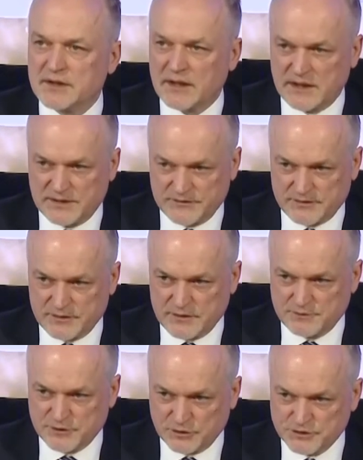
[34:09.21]
I'd like to thank
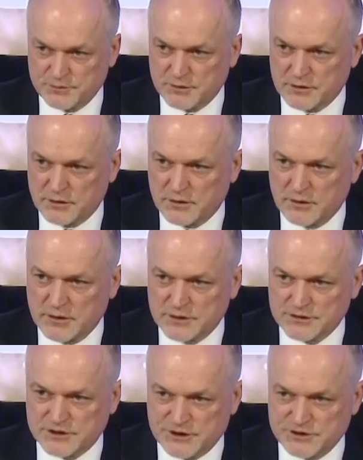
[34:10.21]
you for your attention,
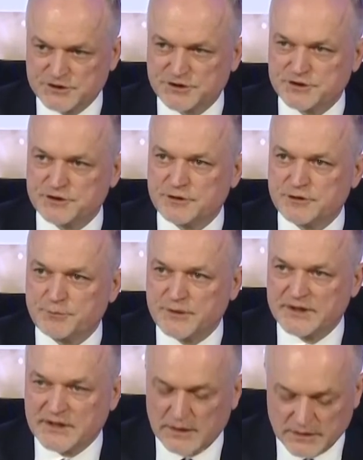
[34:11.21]
and now we can
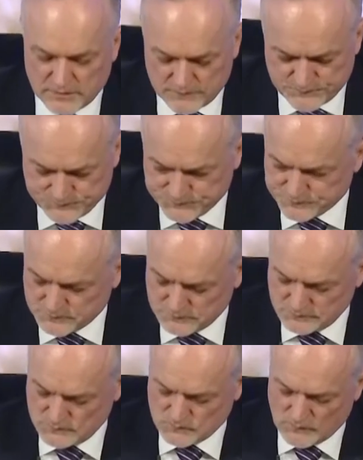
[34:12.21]
go on to the next
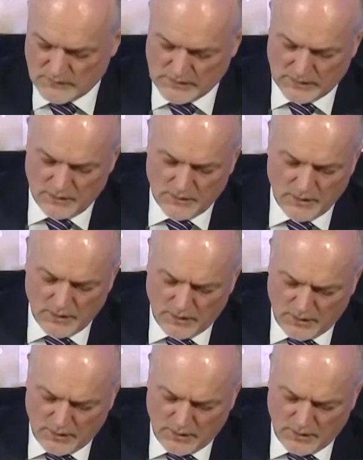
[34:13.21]
portion of our